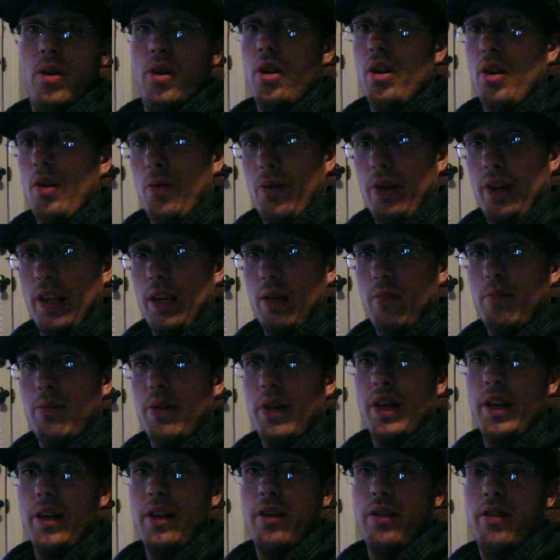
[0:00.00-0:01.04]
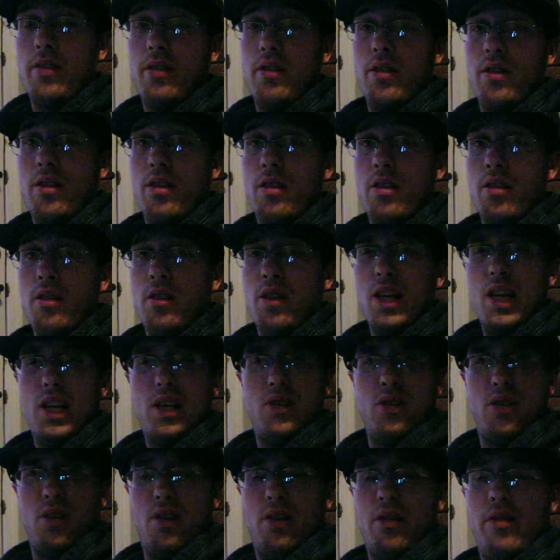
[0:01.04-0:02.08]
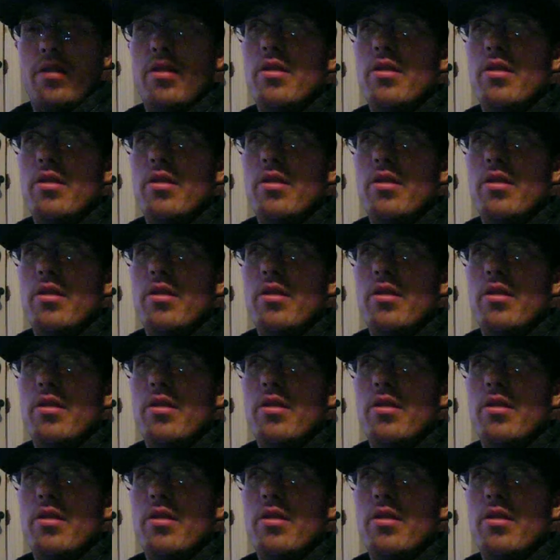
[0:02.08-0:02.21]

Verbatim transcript: you win that prize. Actually,